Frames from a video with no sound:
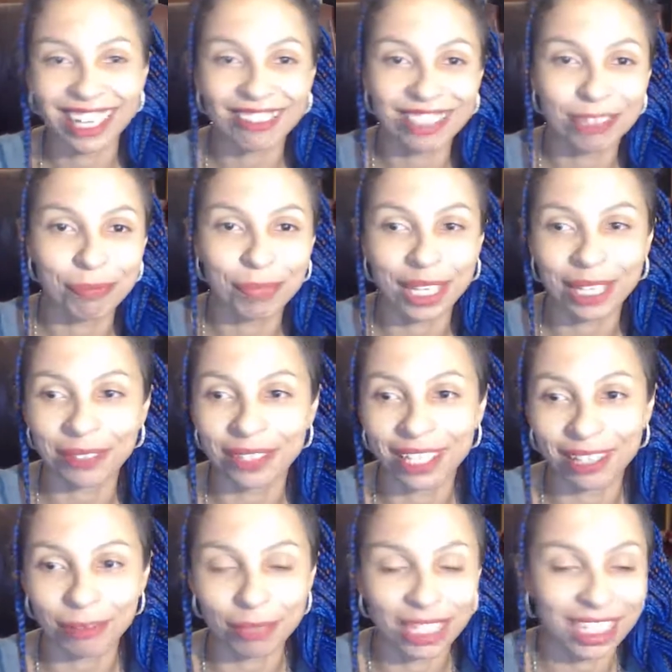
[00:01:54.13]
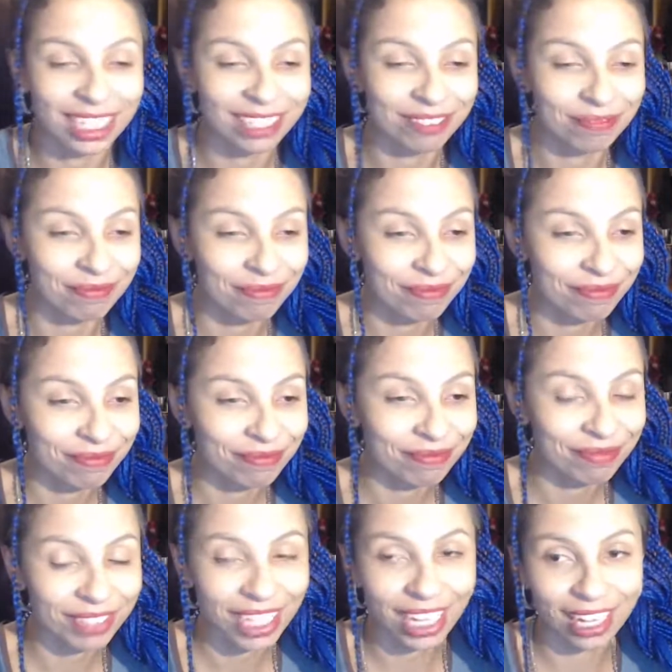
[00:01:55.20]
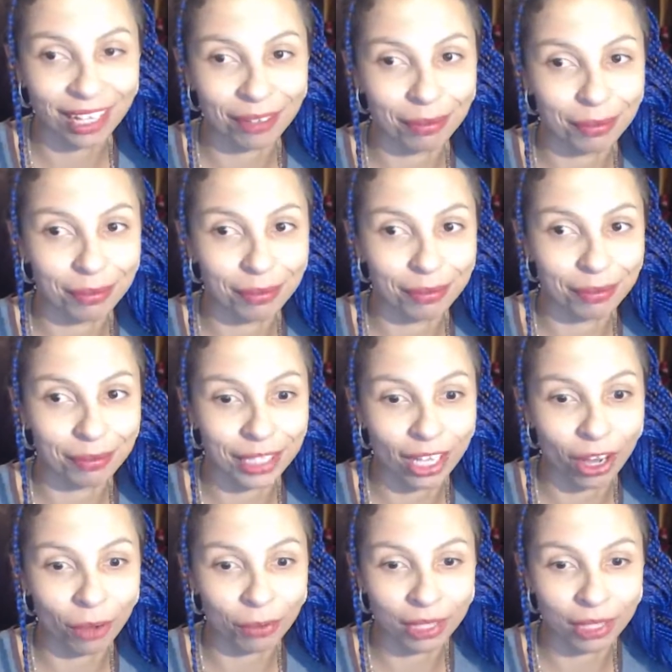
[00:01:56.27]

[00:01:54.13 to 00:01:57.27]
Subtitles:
to bear with me. Yeah,